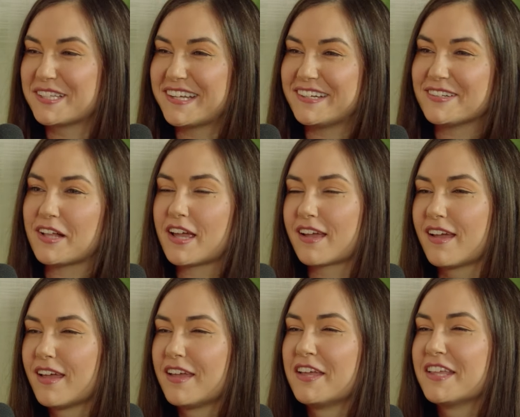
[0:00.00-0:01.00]
and you're
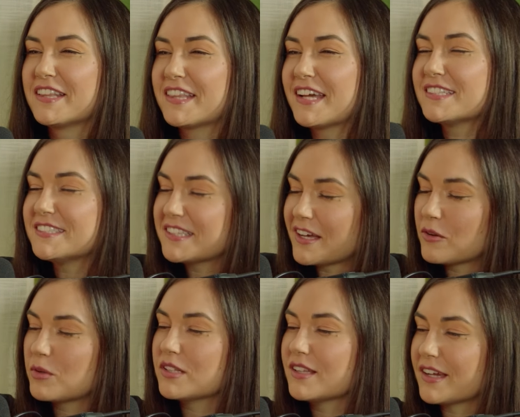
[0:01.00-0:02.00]
like isn't that
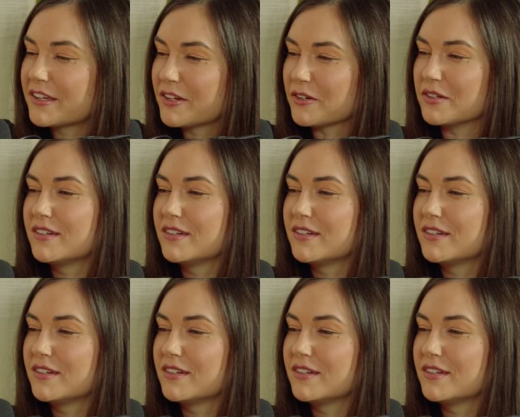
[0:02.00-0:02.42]
what like your